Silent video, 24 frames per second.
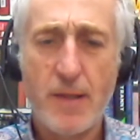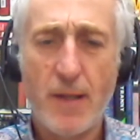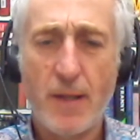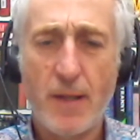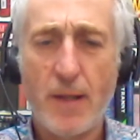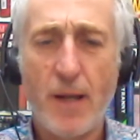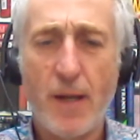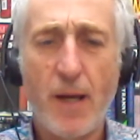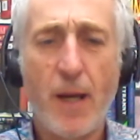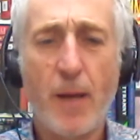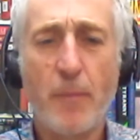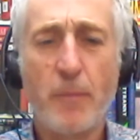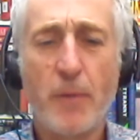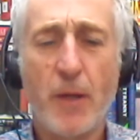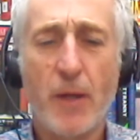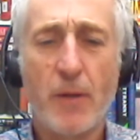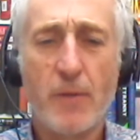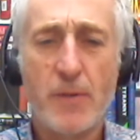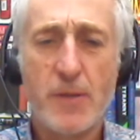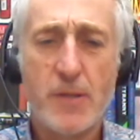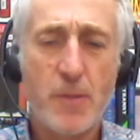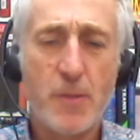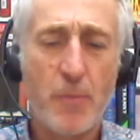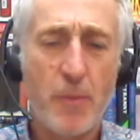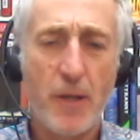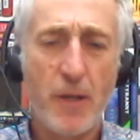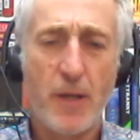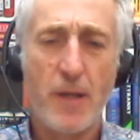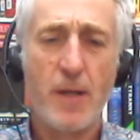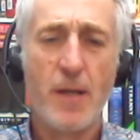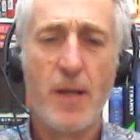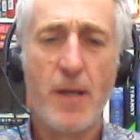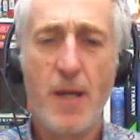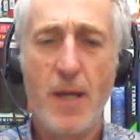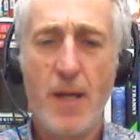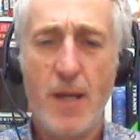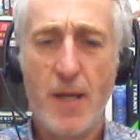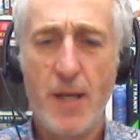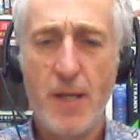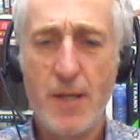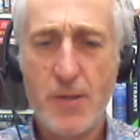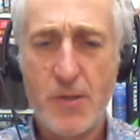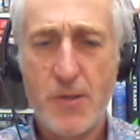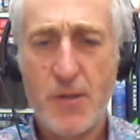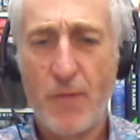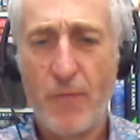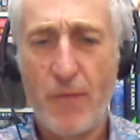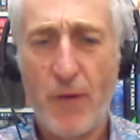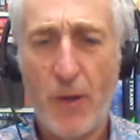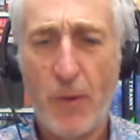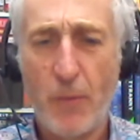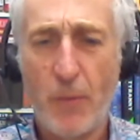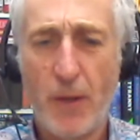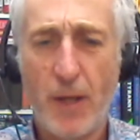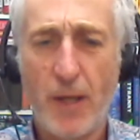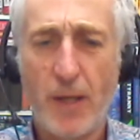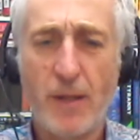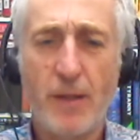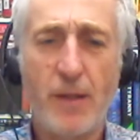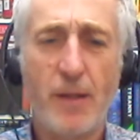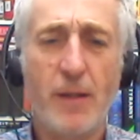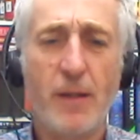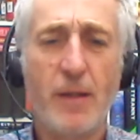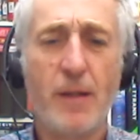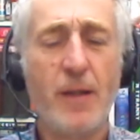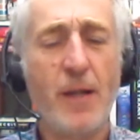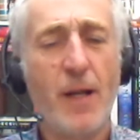And I am going to be interviewing